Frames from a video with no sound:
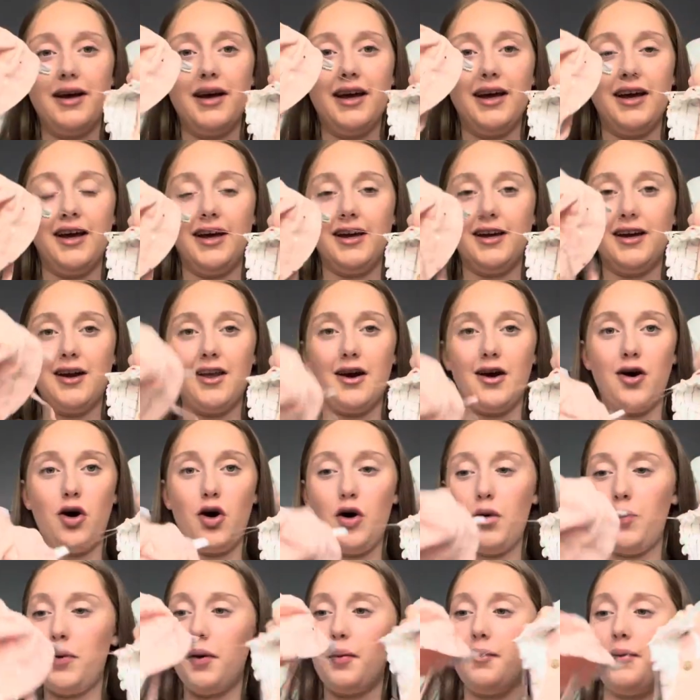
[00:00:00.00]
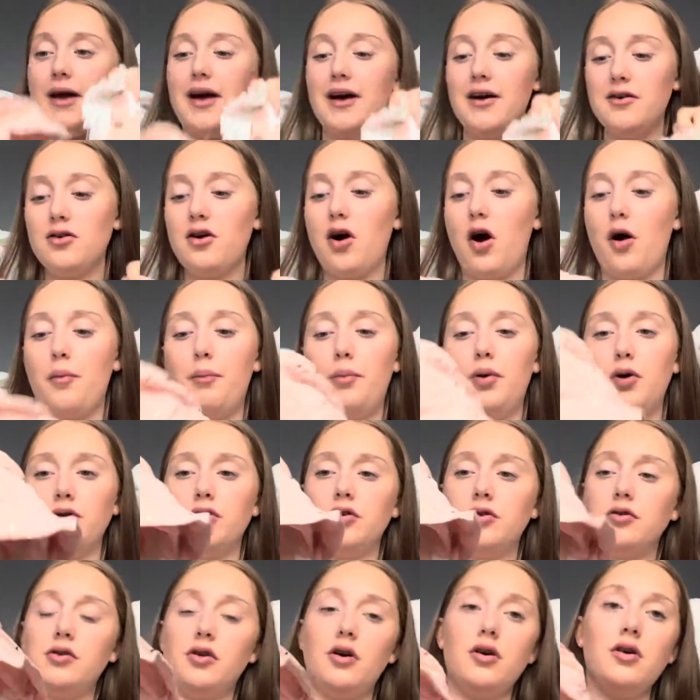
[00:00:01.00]
in Upper Mill called
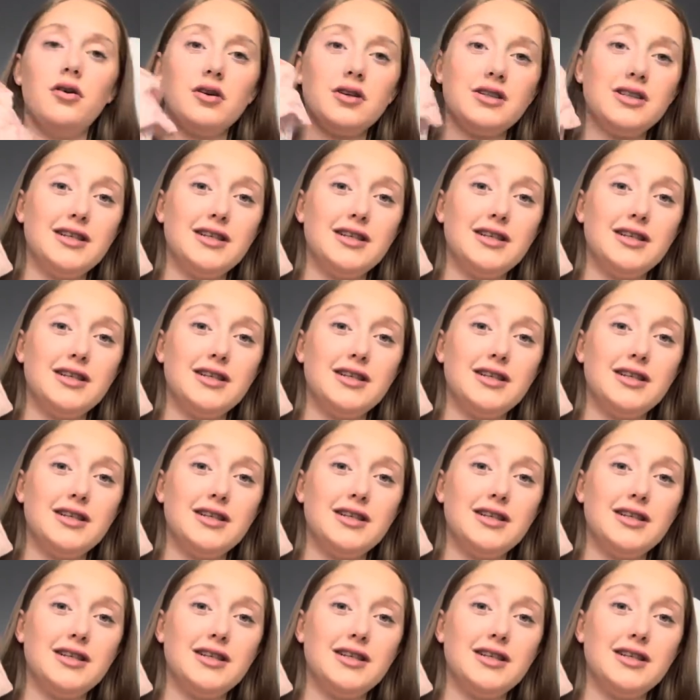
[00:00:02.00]
Puddle Ducks.